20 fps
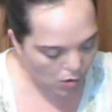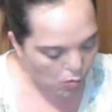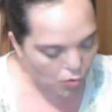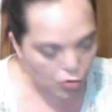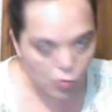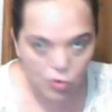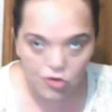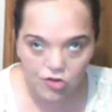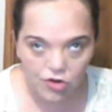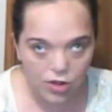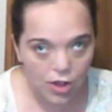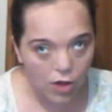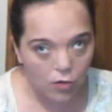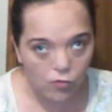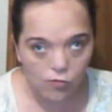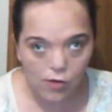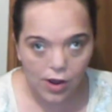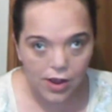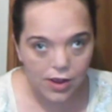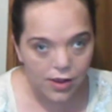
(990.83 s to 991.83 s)
go with what you
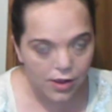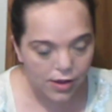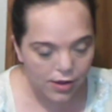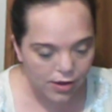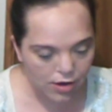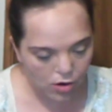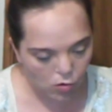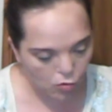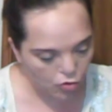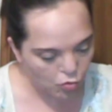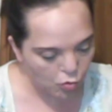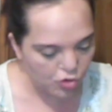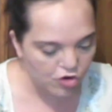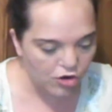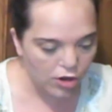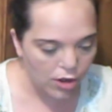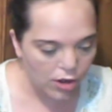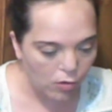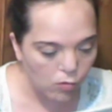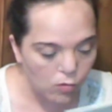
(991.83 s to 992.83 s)
know, right? Go with
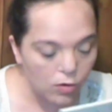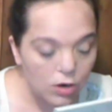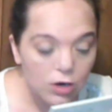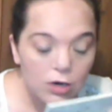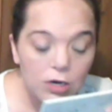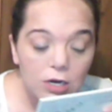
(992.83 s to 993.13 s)
what you know.